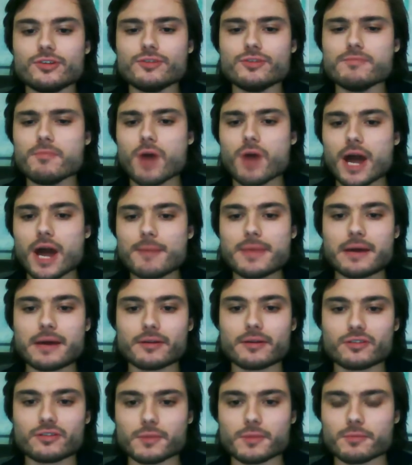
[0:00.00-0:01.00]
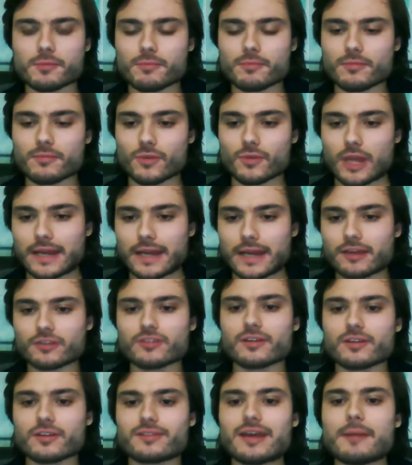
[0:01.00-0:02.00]
might be able to submit like because
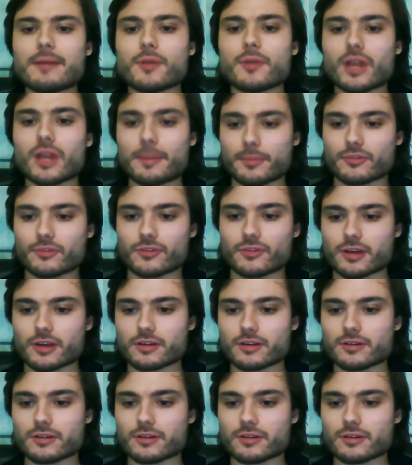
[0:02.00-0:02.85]
it's a double episode.